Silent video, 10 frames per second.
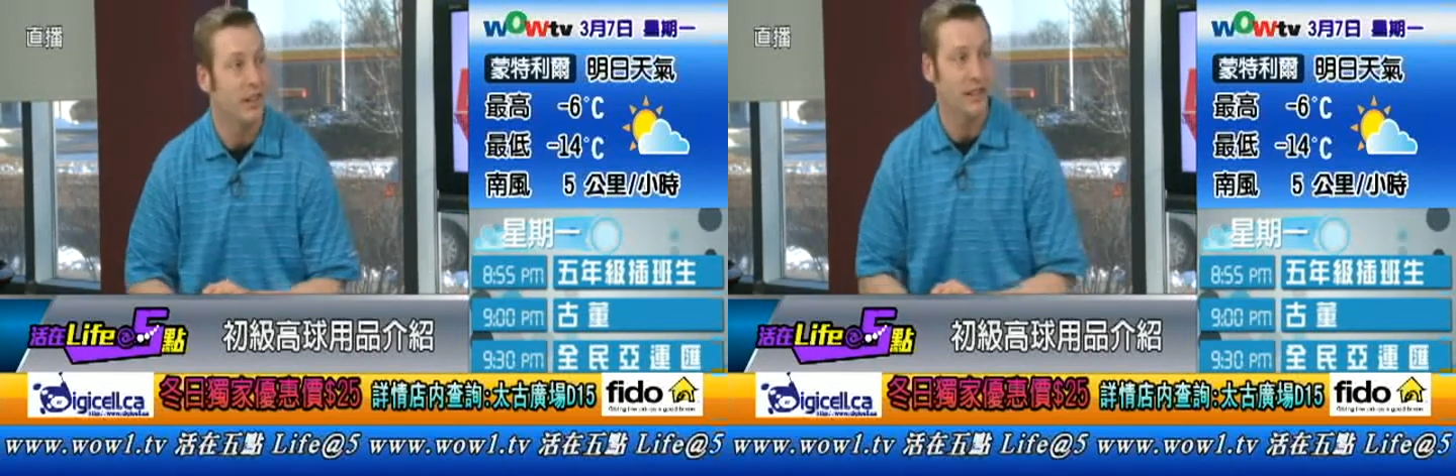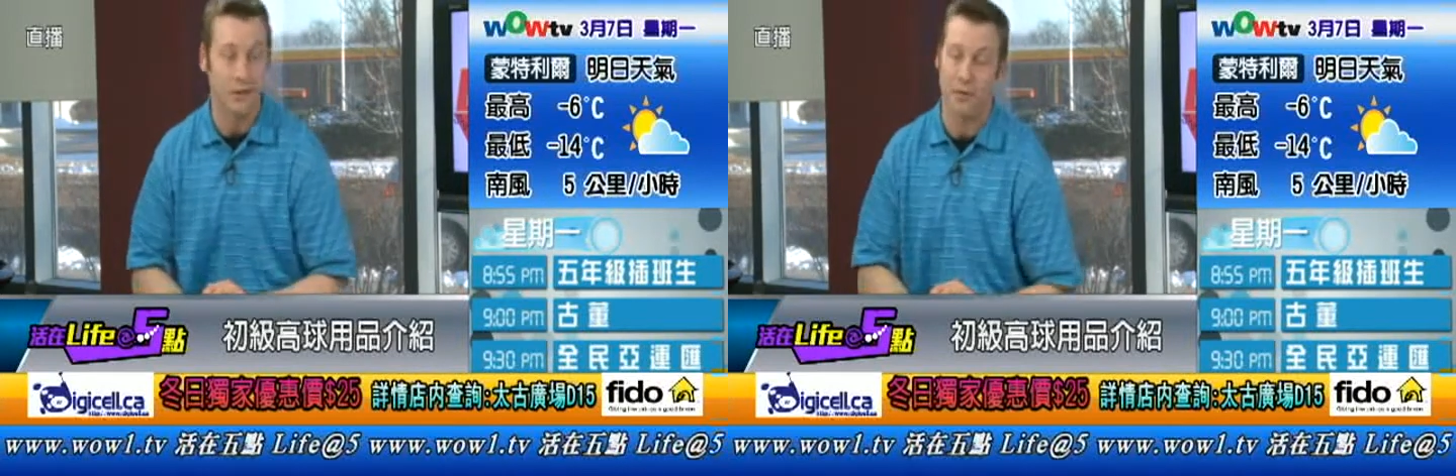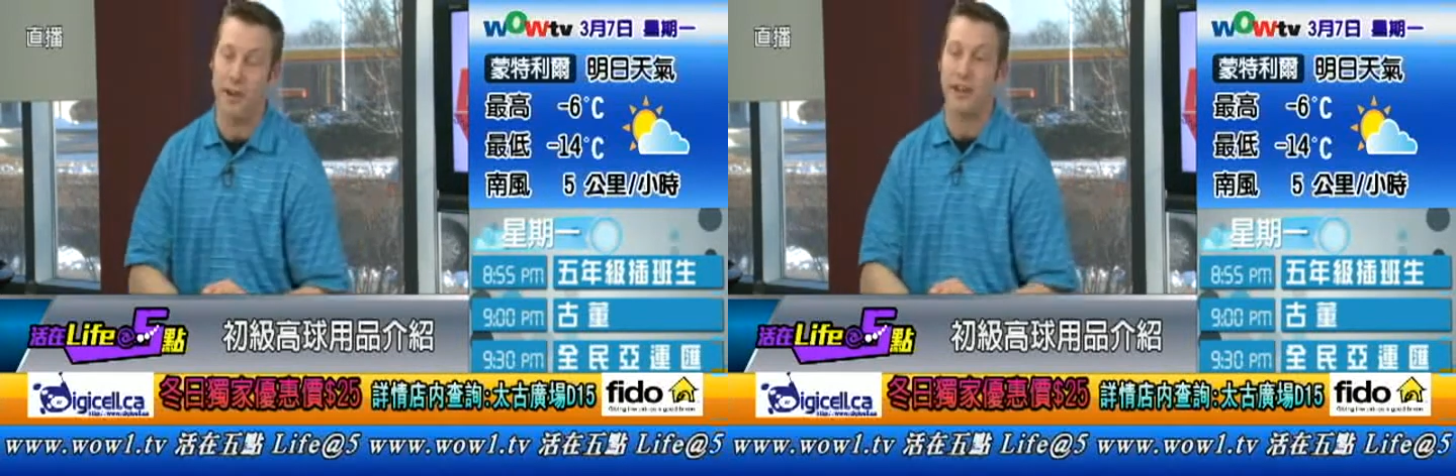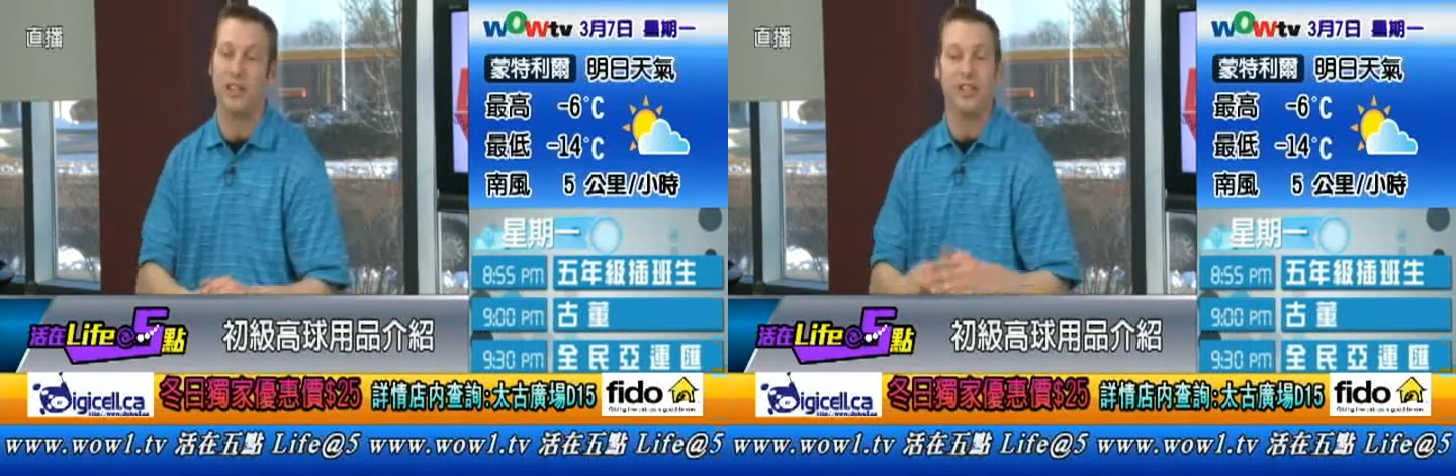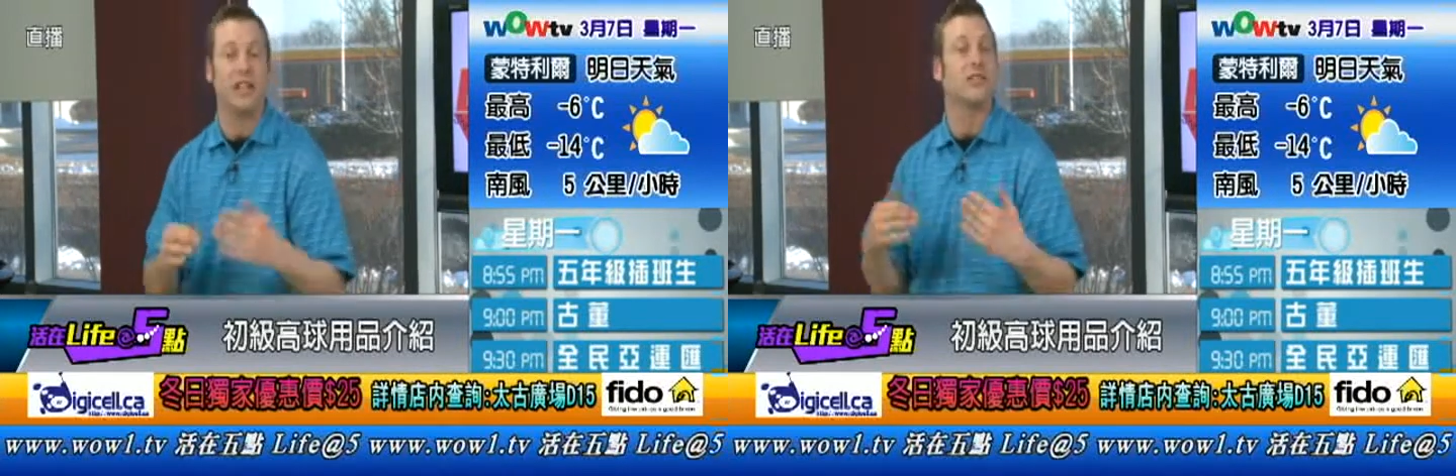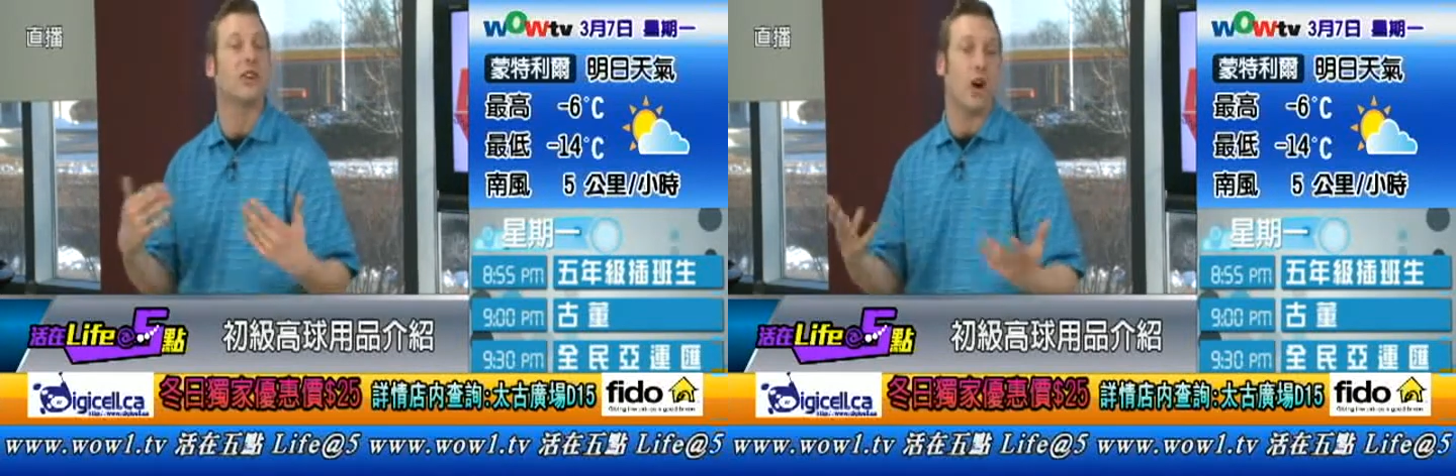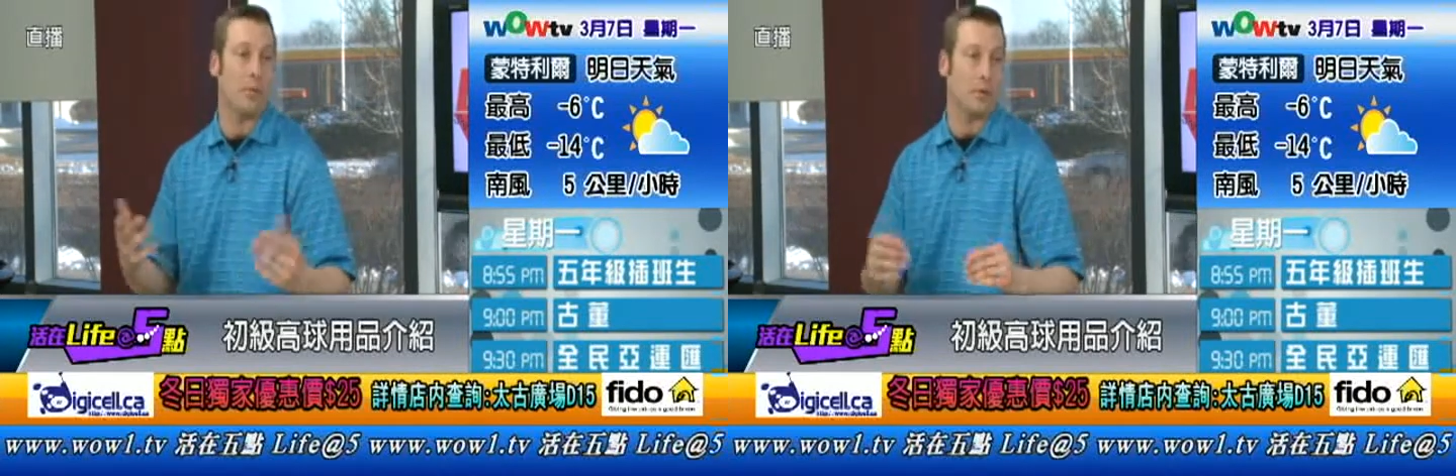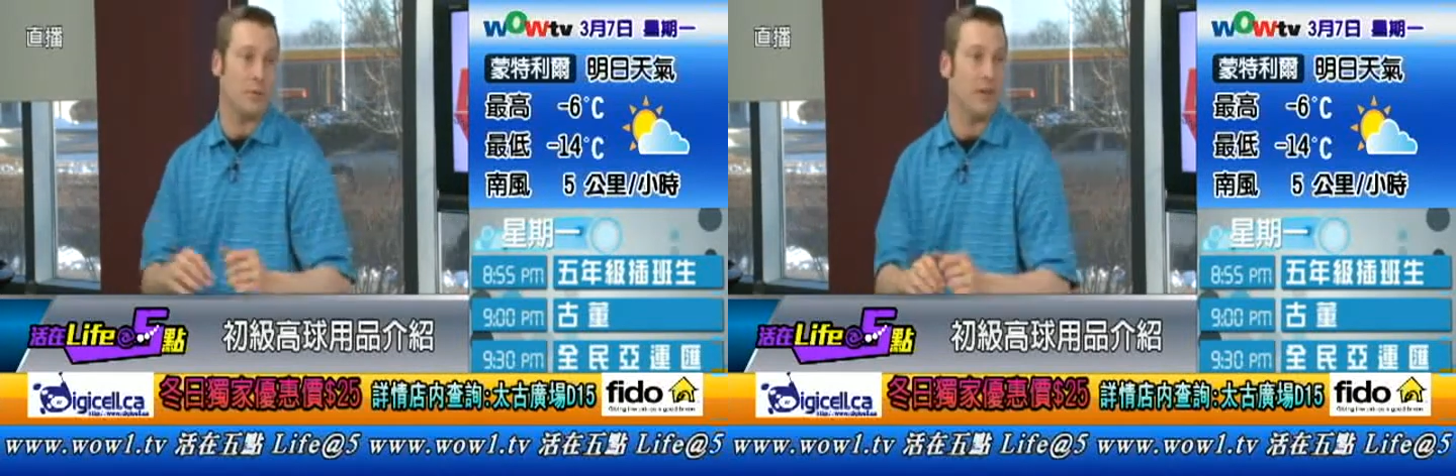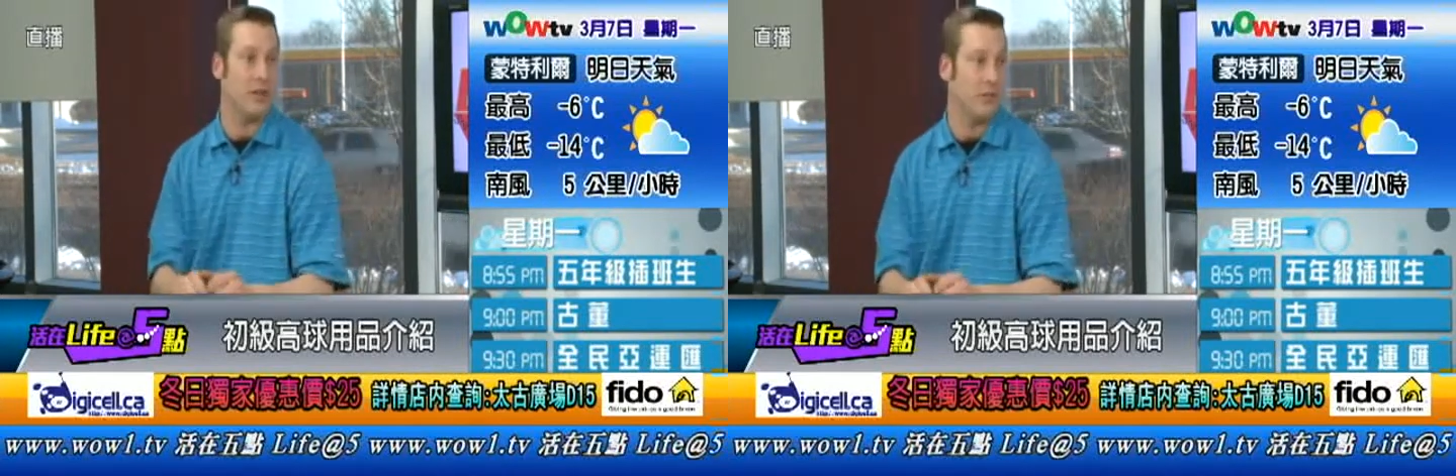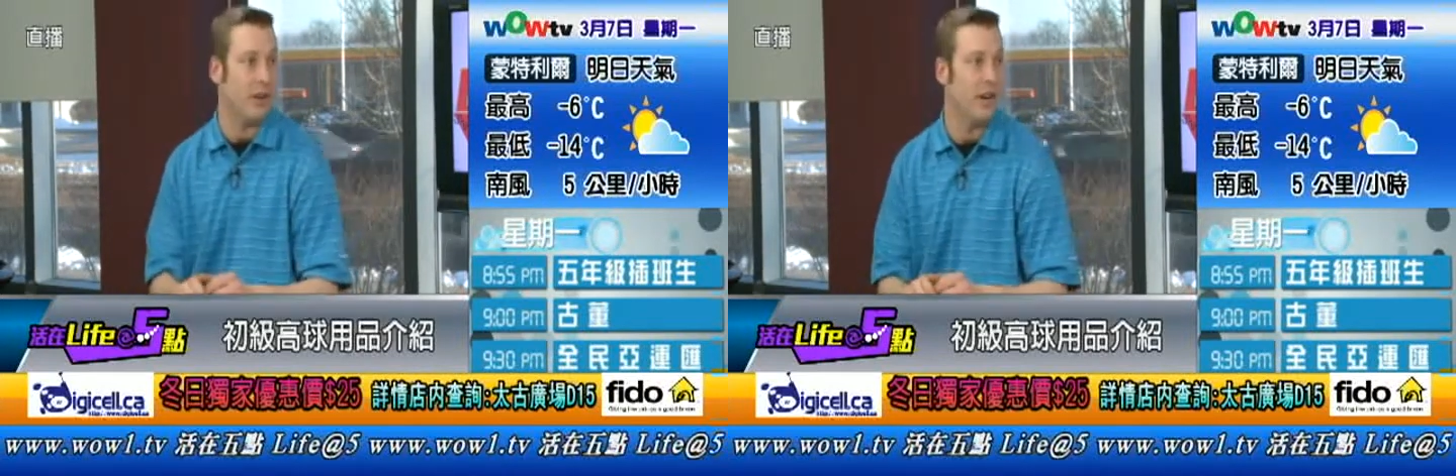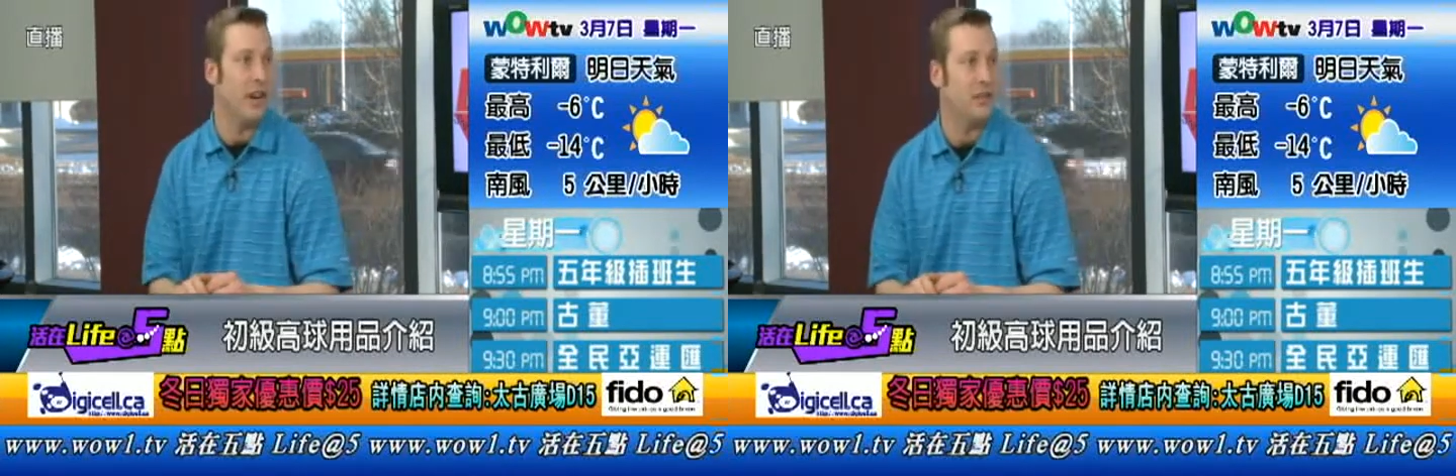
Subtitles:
It's a very good sense of accomplishment. It's very nice.